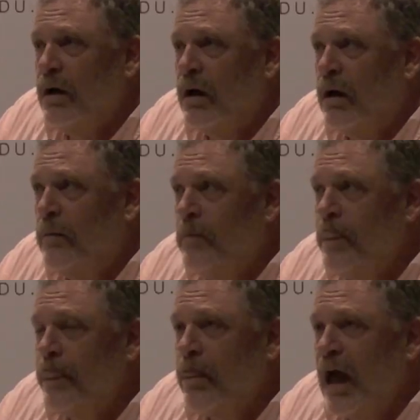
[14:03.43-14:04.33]

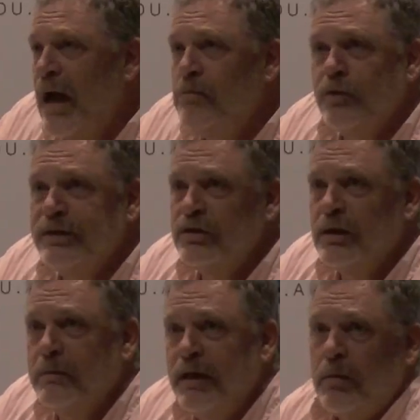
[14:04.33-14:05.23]
Um,
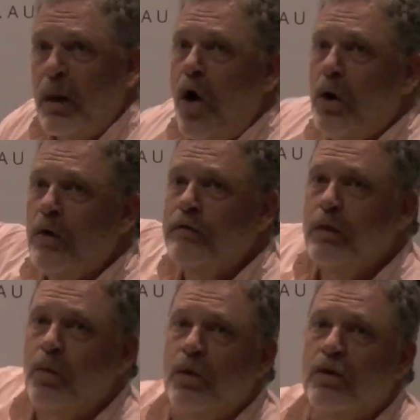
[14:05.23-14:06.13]
Aboriginal people all over
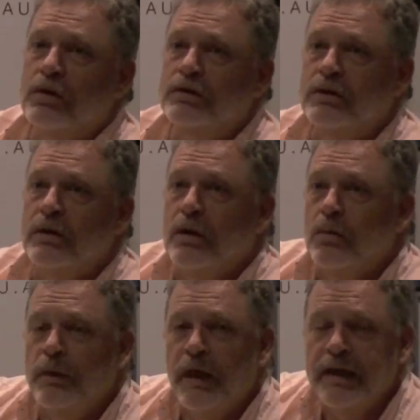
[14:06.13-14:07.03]
the world,
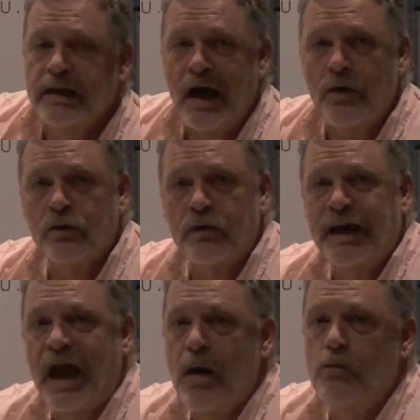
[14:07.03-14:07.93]
when they encounter the
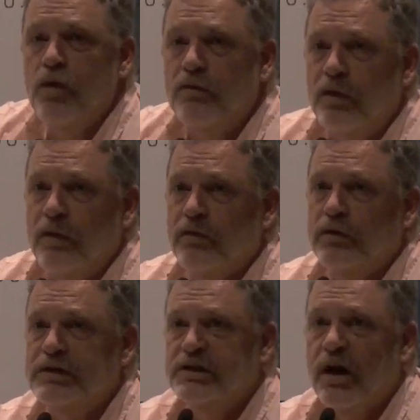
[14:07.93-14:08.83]
camera for the
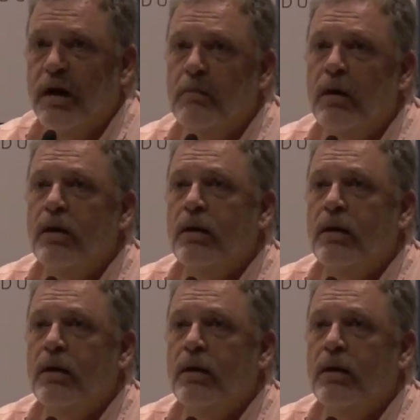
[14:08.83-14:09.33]
first time,